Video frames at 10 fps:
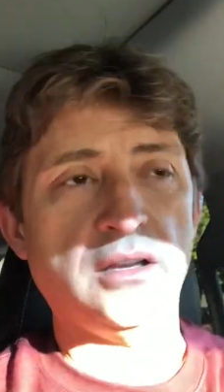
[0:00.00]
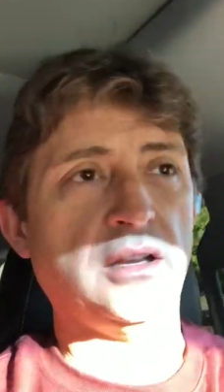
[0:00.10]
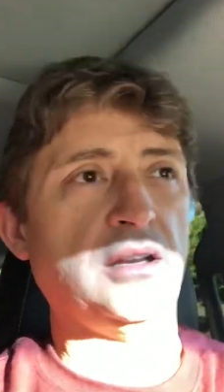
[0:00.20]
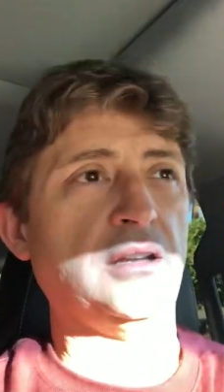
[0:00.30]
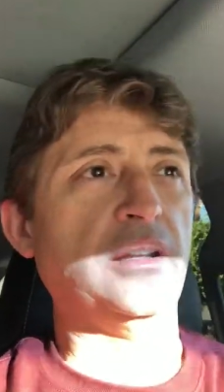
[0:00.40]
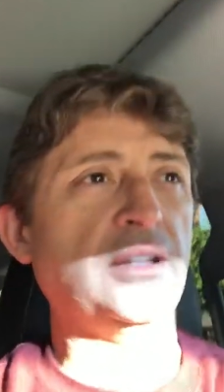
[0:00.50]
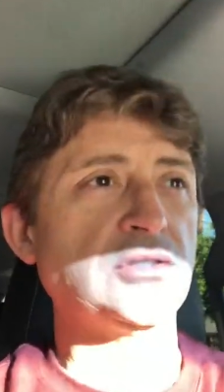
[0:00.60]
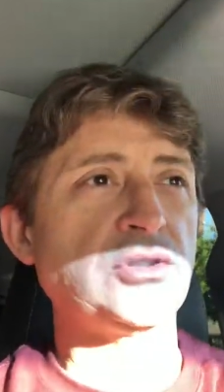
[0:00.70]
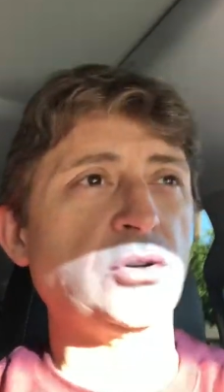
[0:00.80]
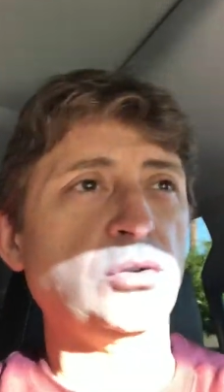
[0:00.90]

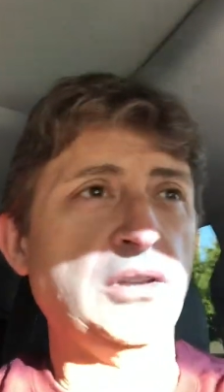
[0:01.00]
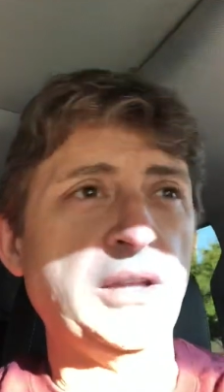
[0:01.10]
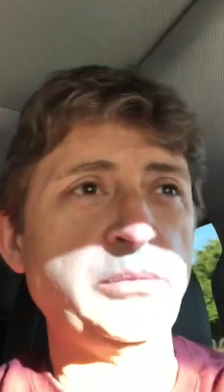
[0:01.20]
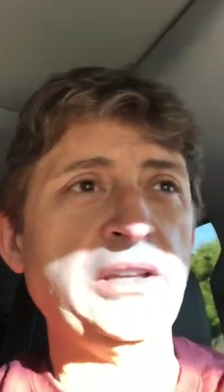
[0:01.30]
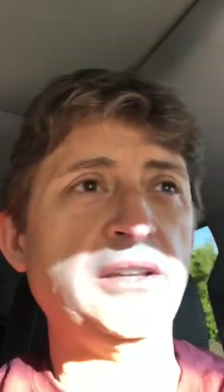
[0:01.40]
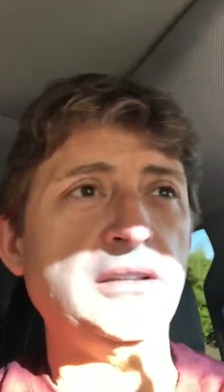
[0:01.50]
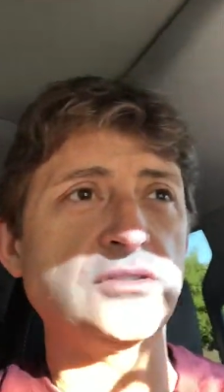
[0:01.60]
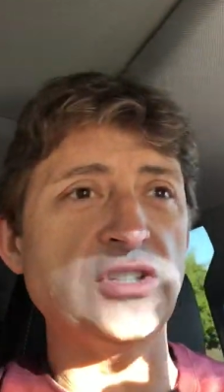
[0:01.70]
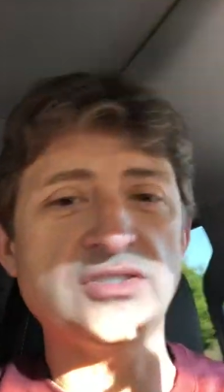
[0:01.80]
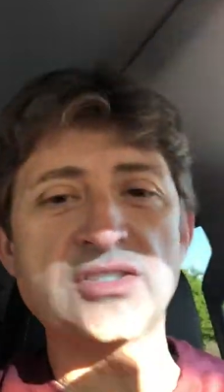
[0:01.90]
And so let me
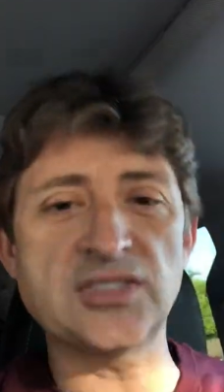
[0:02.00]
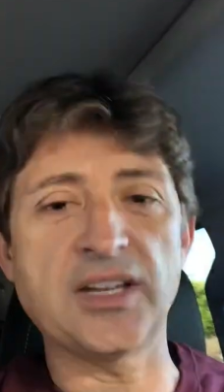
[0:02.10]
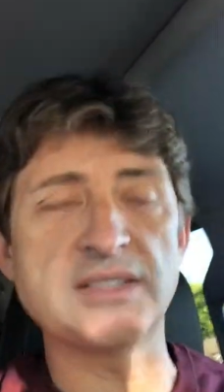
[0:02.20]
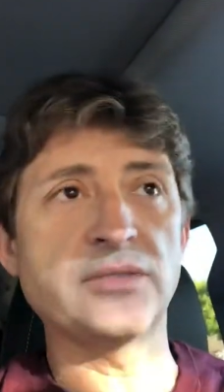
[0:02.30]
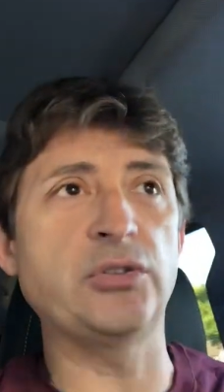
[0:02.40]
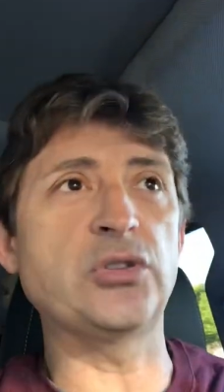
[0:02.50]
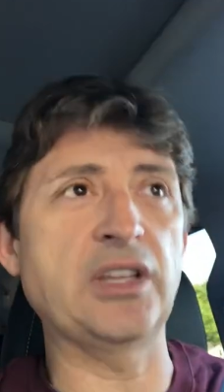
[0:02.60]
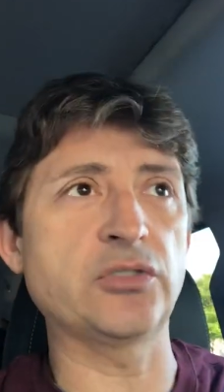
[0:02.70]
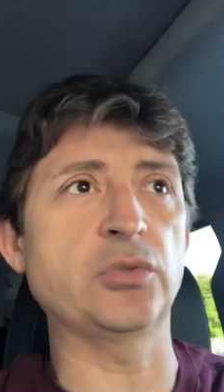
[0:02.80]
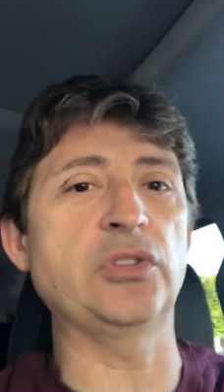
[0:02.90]
just discuss a few
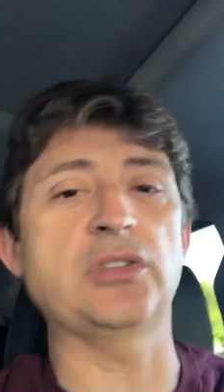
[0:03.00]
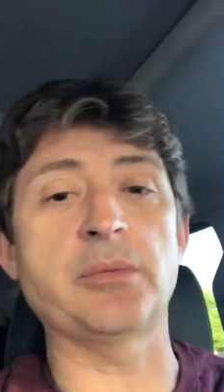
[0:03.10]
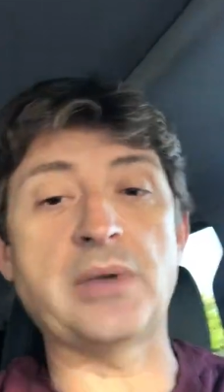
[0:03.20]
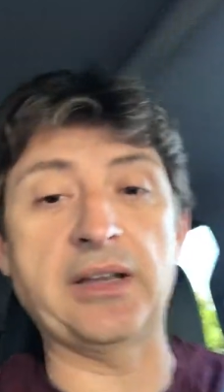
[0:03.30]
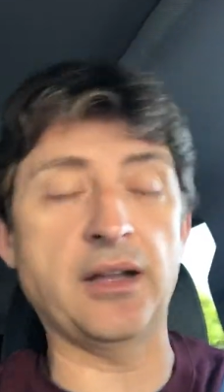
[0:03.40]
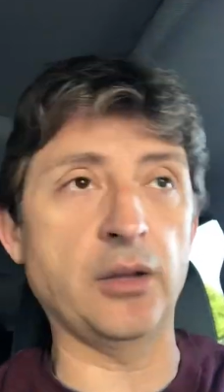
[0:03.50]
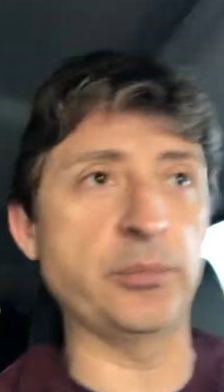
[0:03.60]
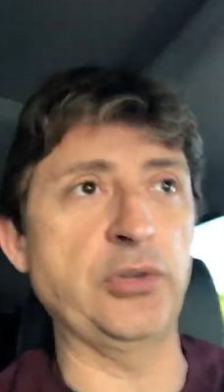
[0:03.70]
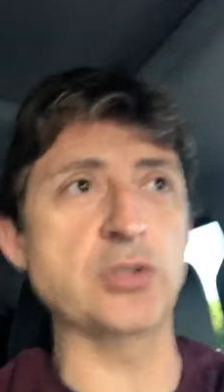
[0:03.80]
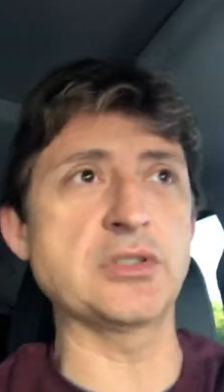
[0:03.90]
things with you that might
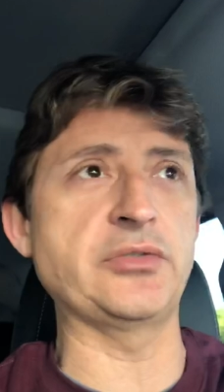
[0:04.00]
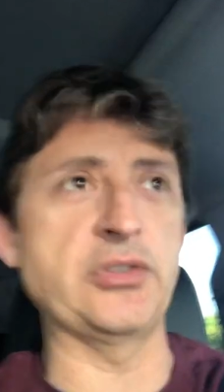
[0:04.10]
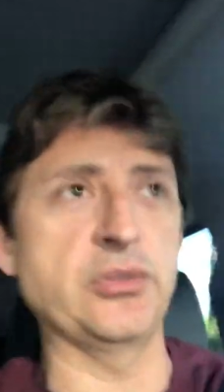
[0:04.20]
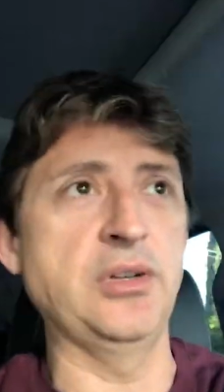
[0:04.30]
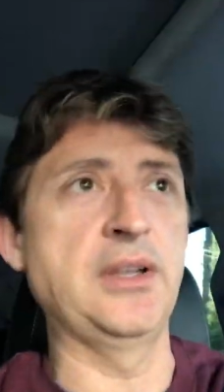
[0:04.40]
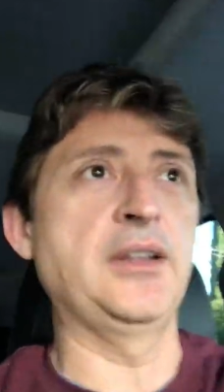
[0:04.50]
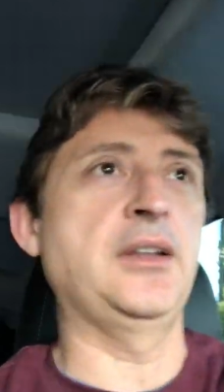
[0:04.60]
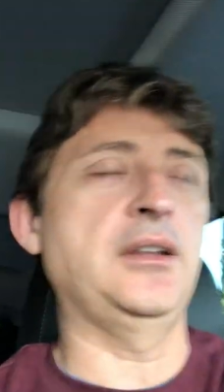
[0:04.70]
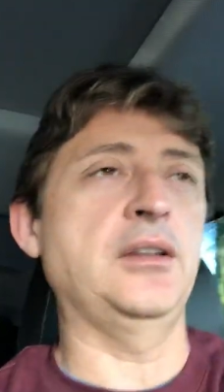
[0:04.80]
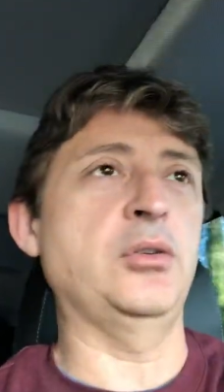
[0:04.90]
help those of you
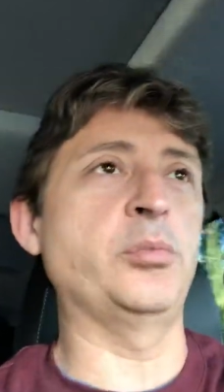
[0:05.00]
who